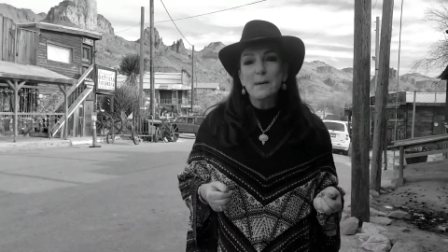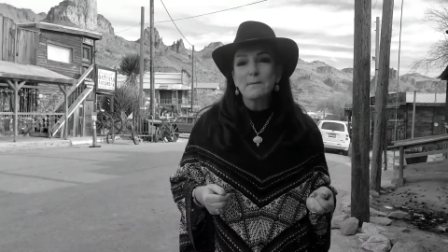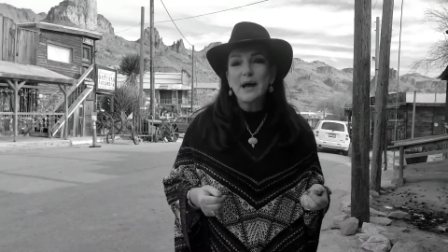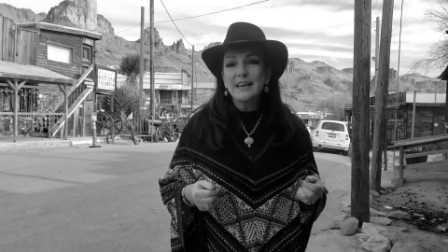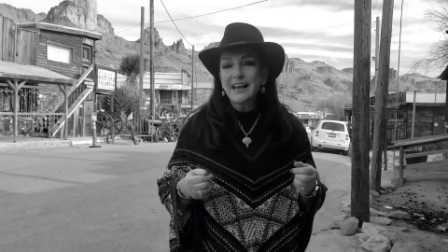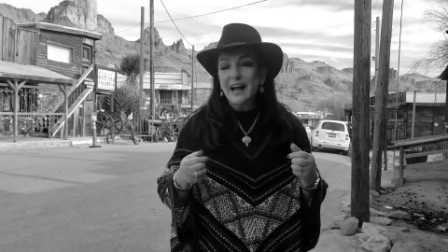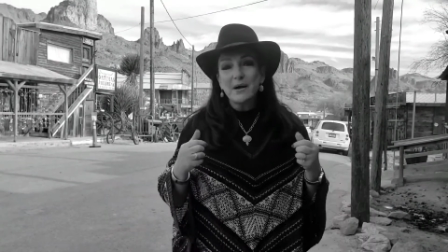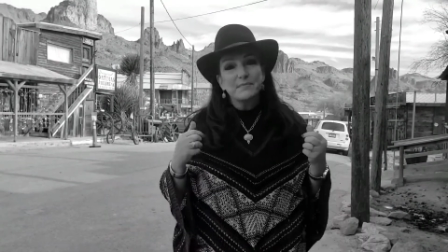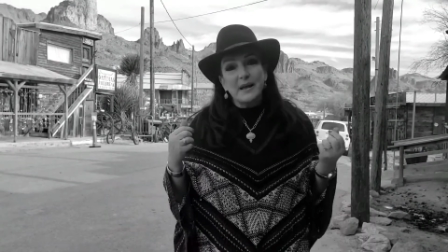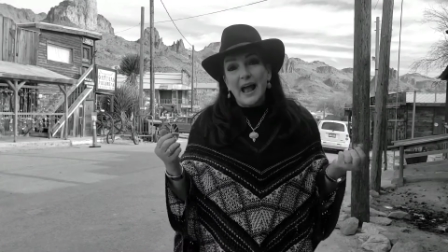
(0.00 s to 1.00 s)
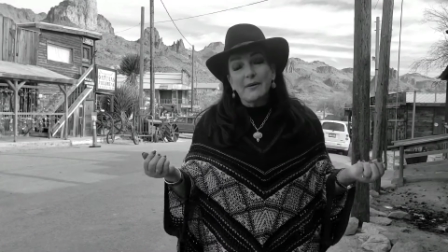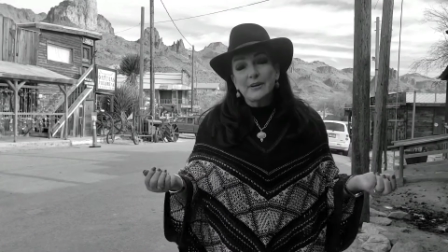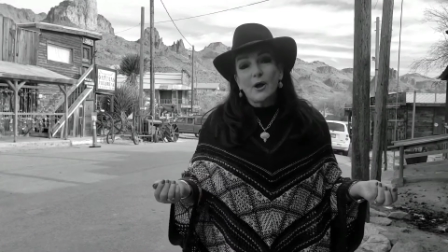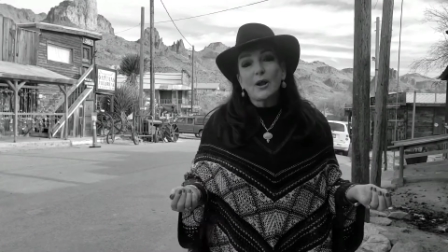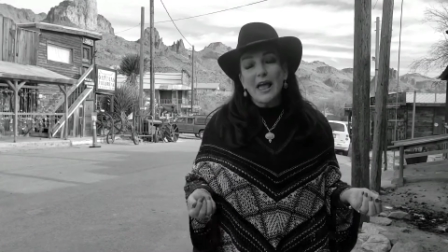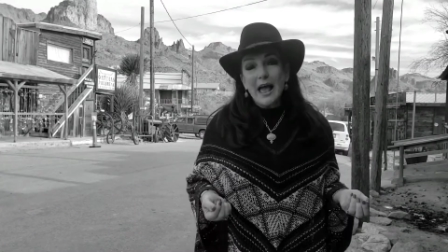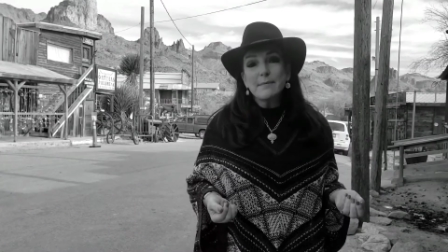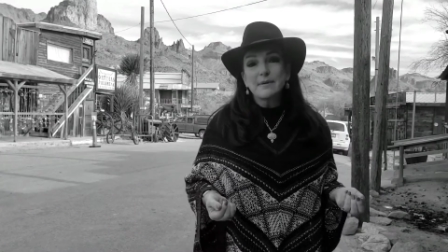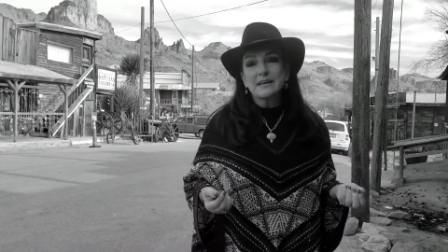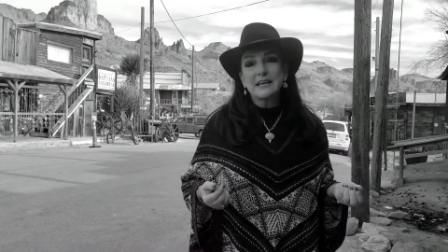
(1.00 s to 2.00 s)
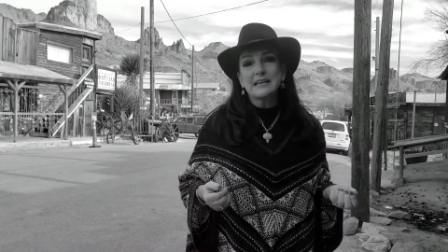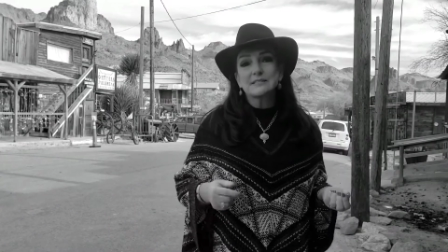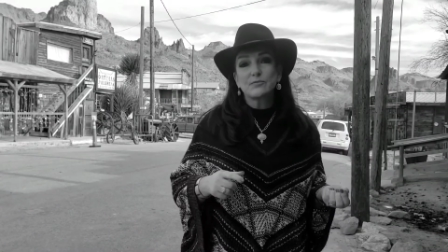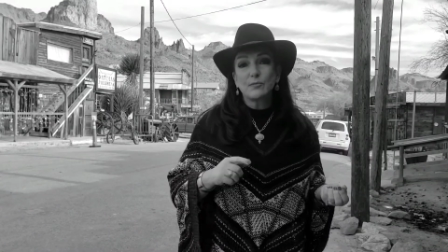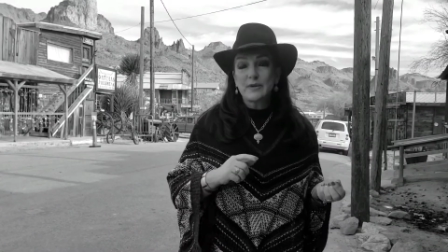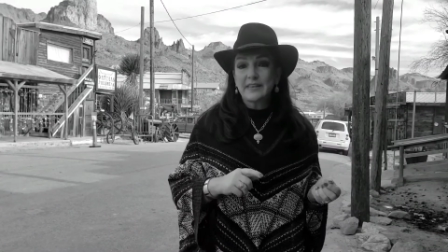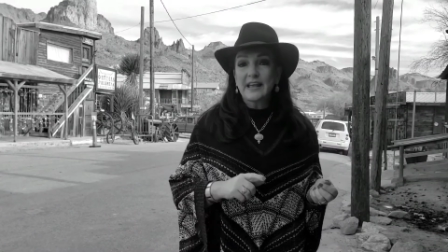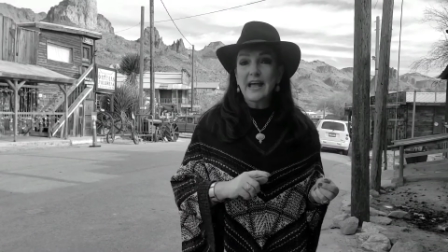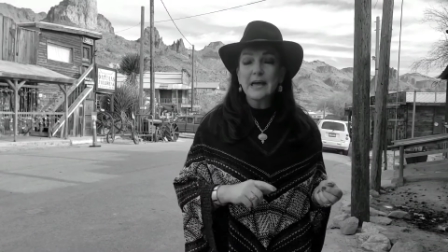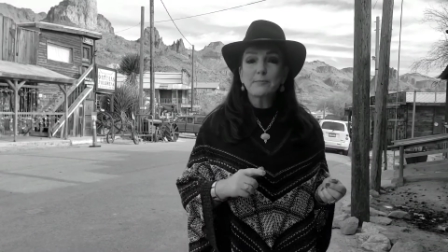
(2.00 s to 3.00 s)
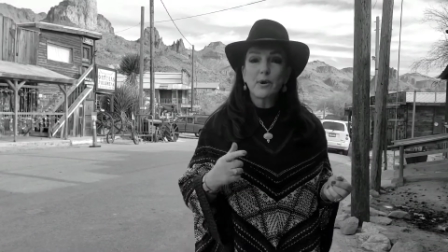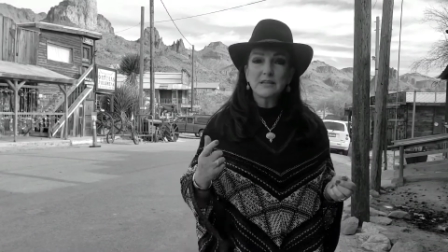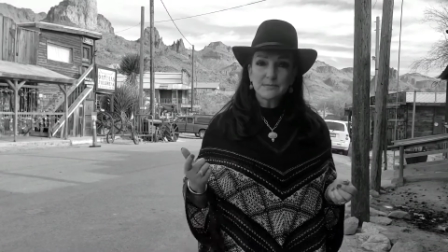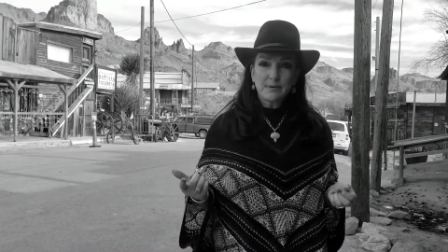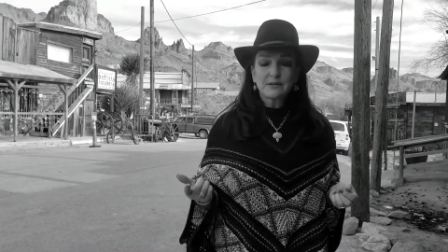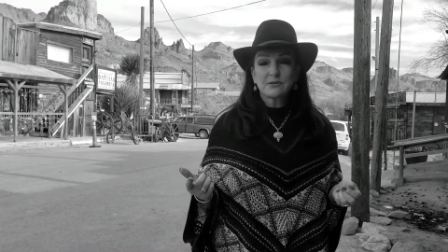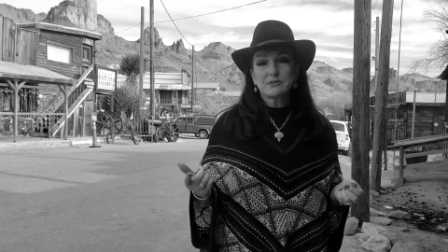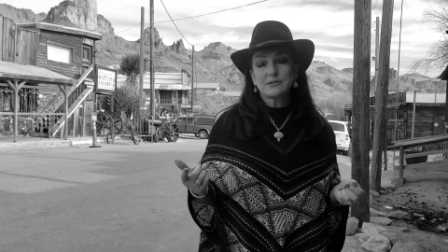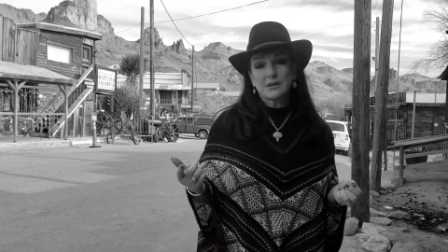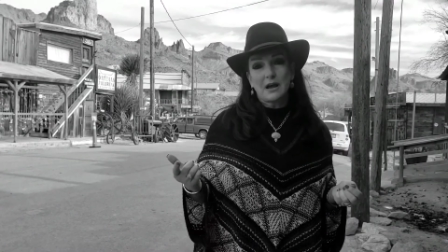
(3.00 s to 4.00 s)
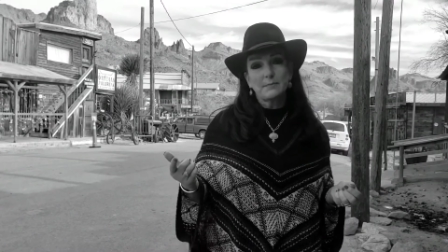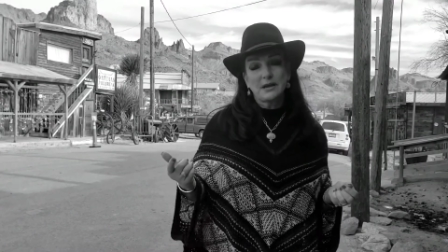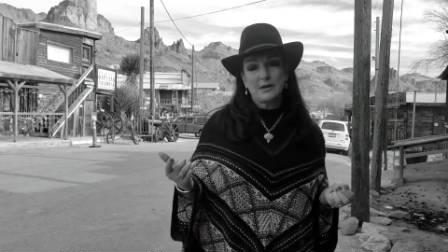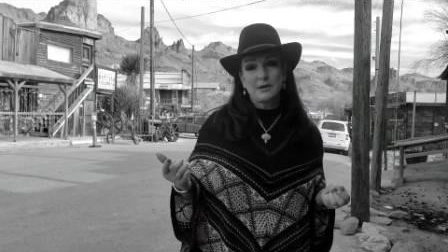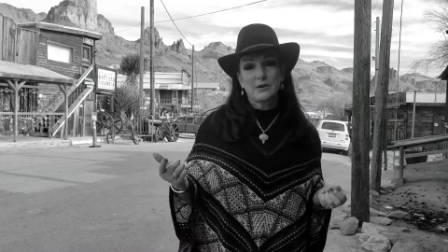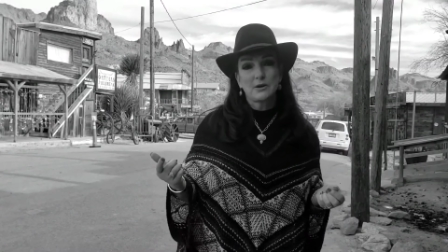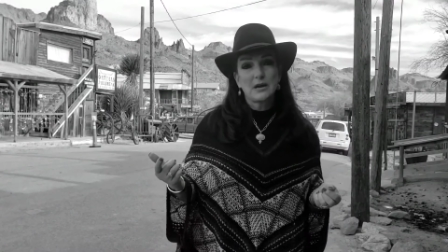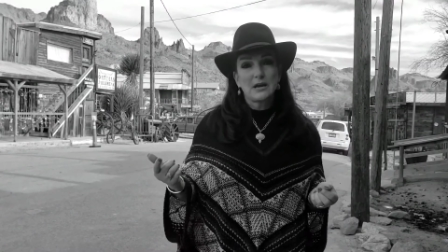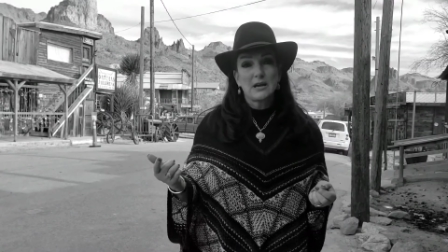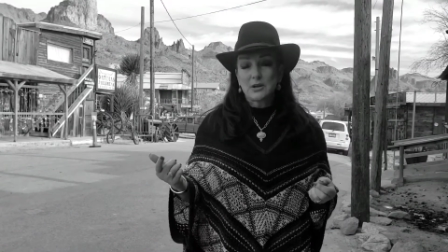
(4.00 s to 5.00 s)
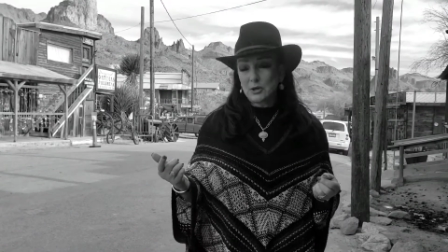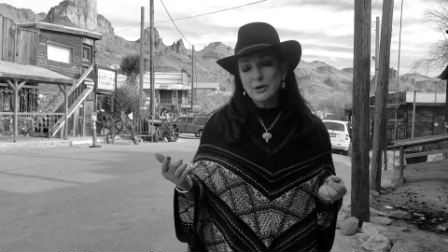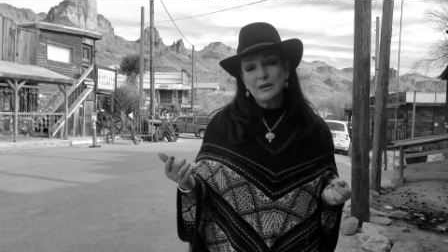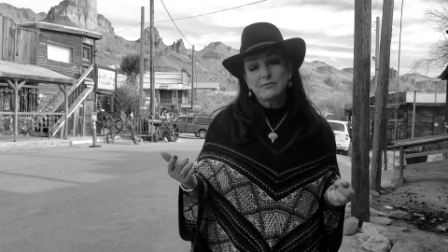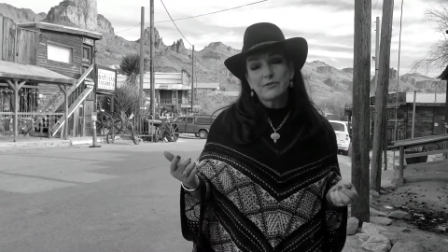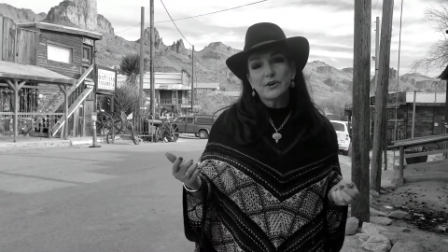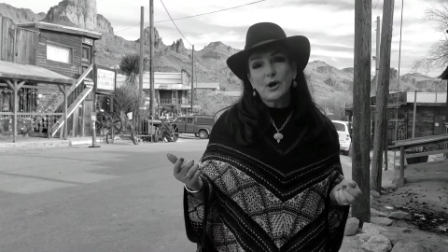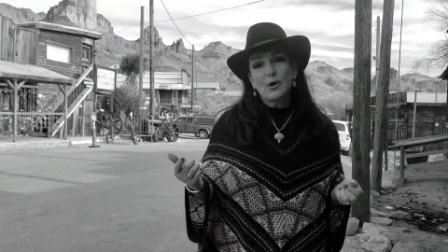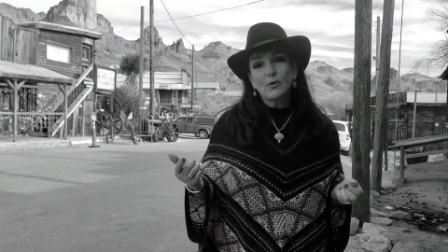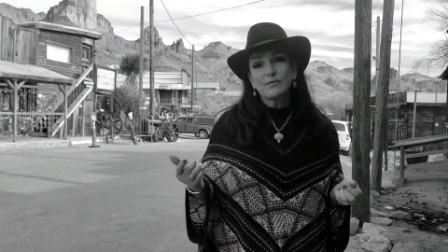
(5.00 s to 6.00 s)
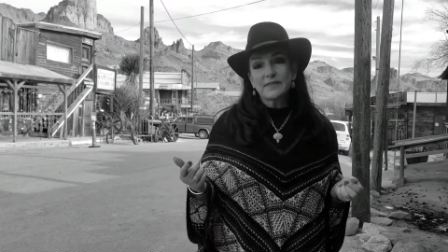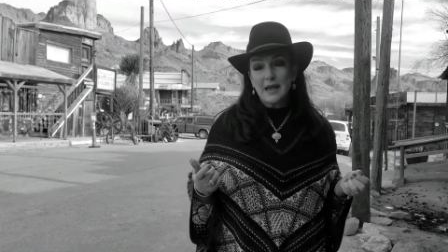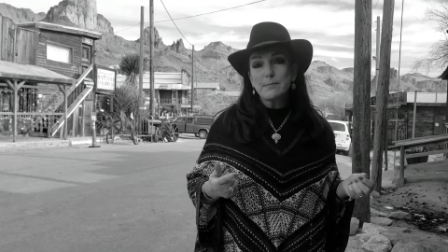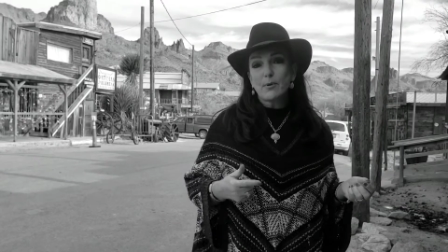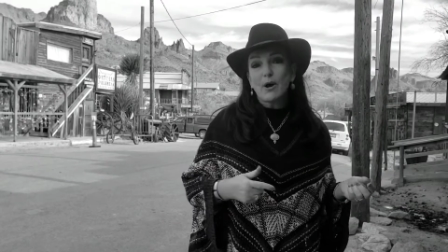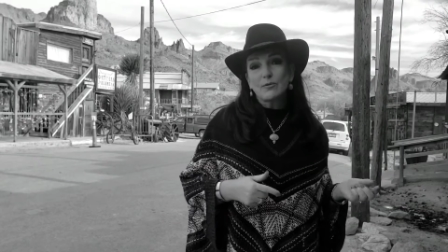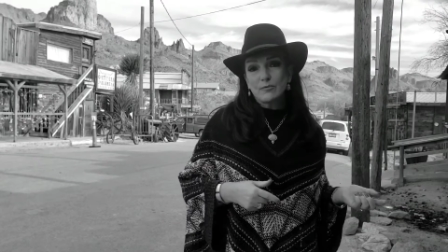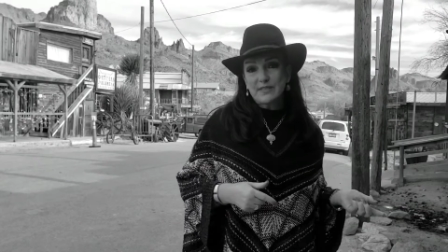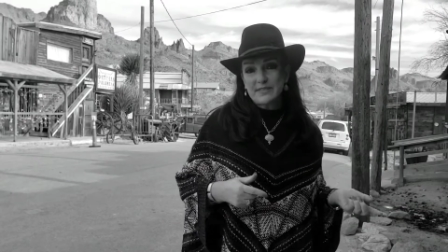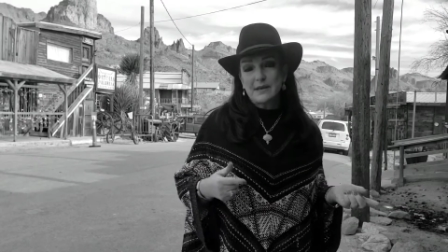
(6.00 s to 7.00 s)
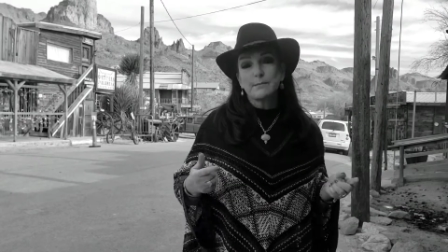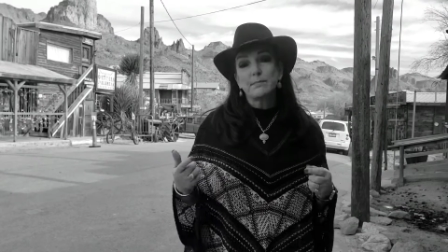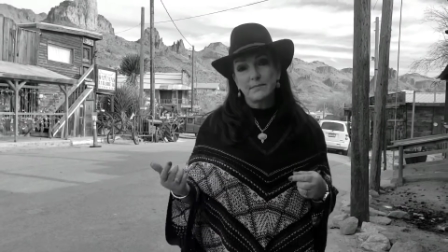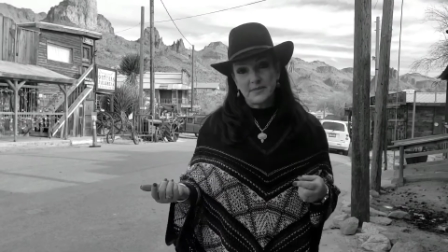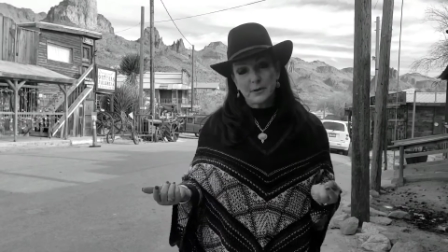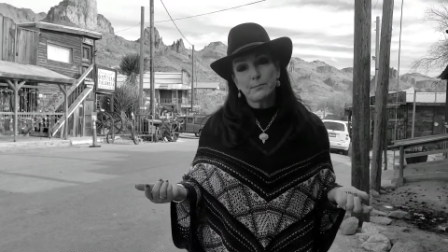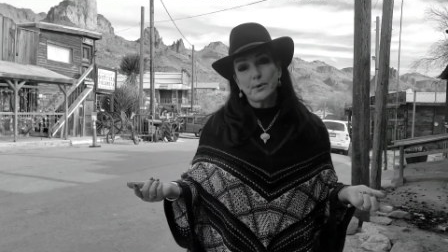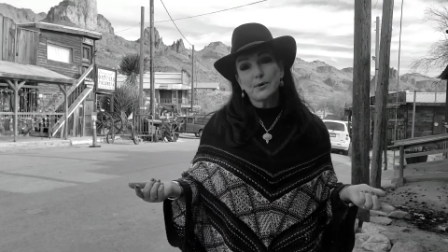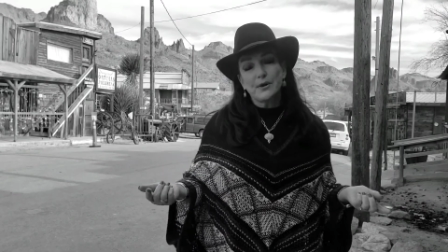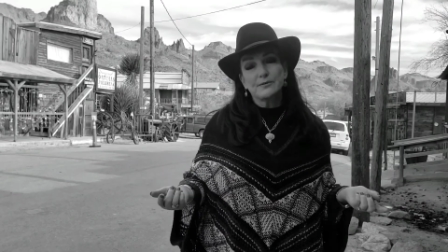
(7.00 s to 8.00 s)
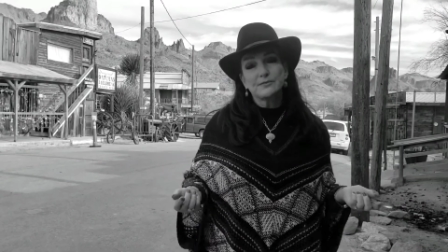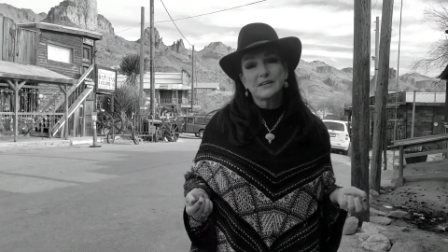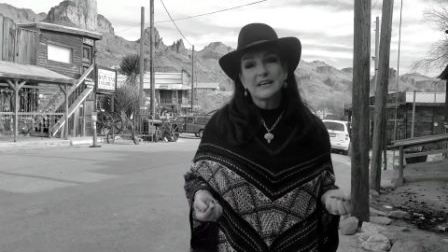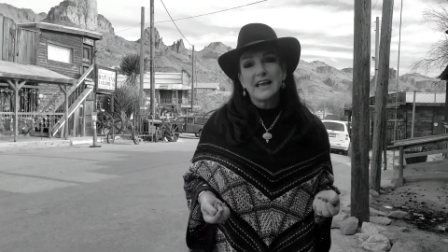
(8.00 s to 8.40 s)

But um, how it all happened is when they had prospectors come here looking for gold, they brought with them their burros.